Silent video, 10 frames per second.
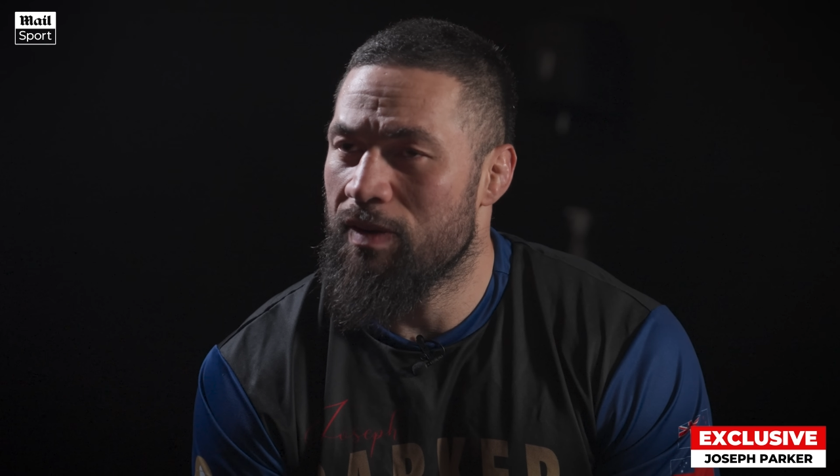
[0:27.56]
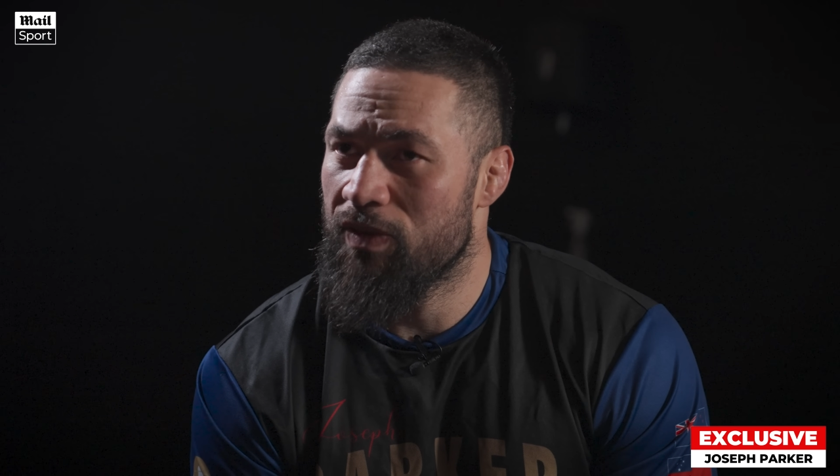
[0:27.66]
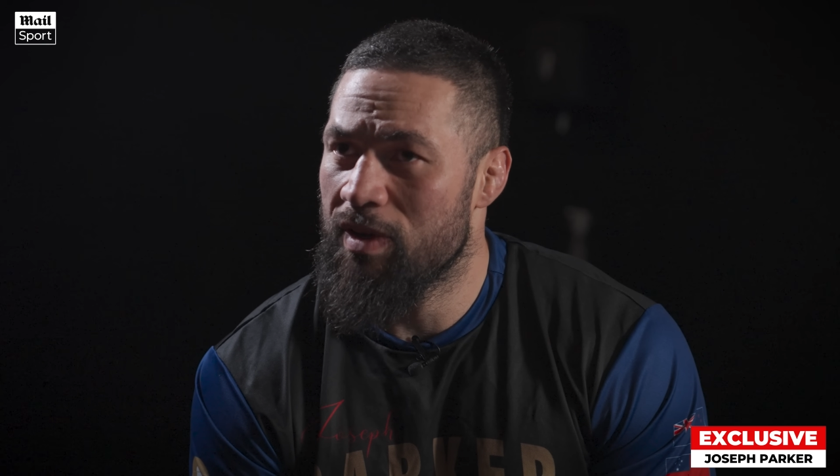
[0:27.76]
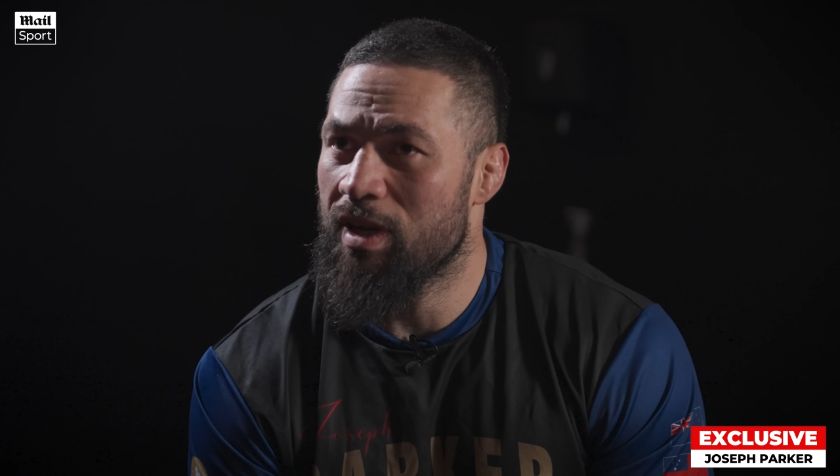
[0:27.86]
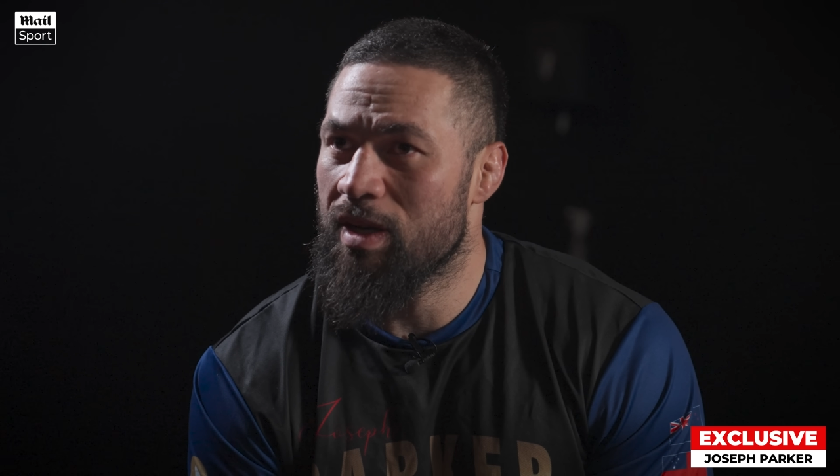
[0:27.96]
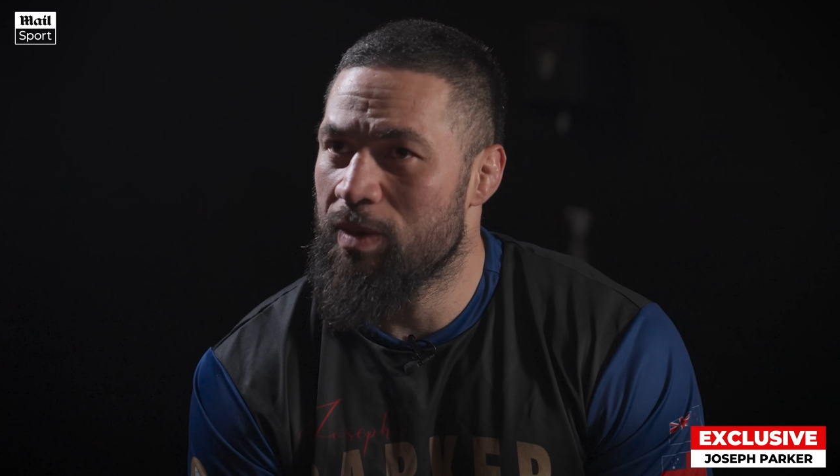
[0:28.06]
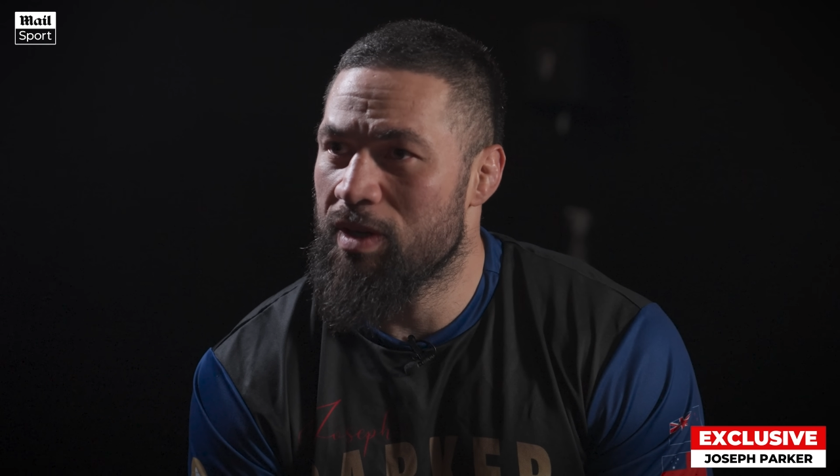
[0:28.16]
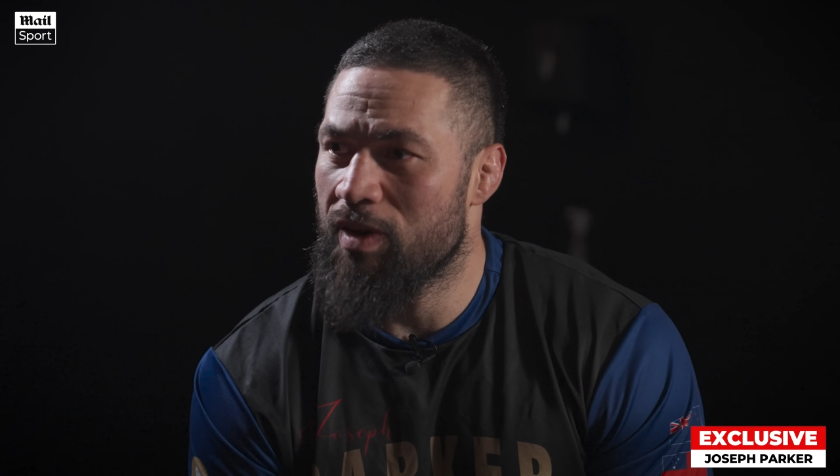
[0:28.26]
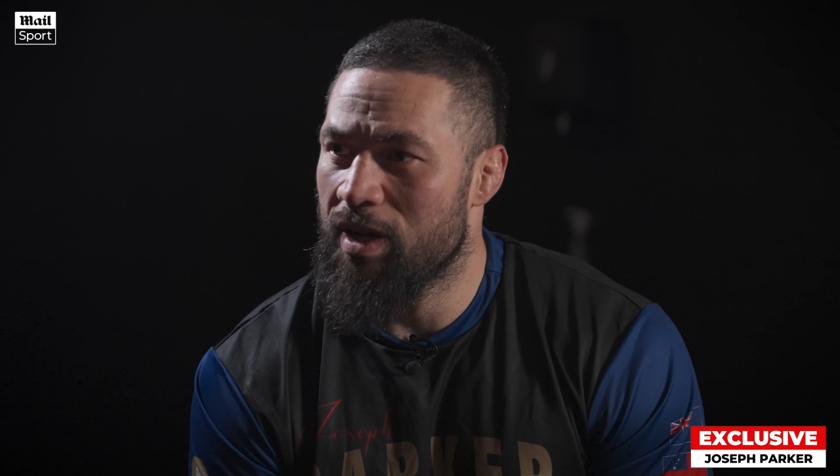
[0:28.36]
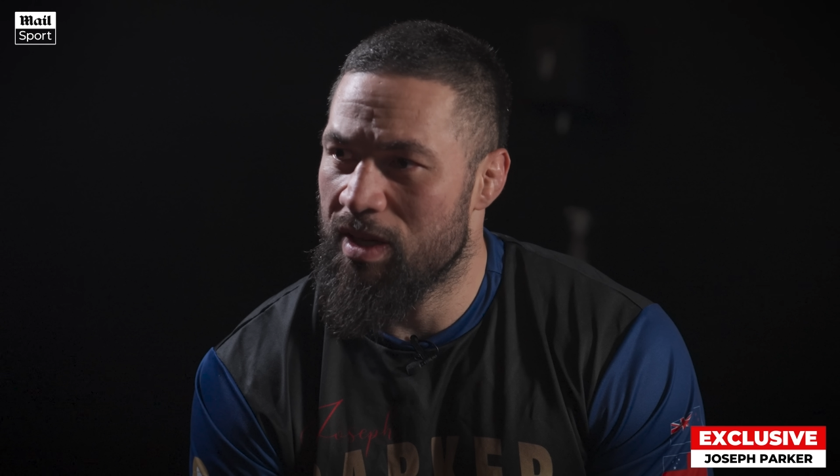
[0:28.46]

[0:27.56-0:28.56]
I feel like I'm in the right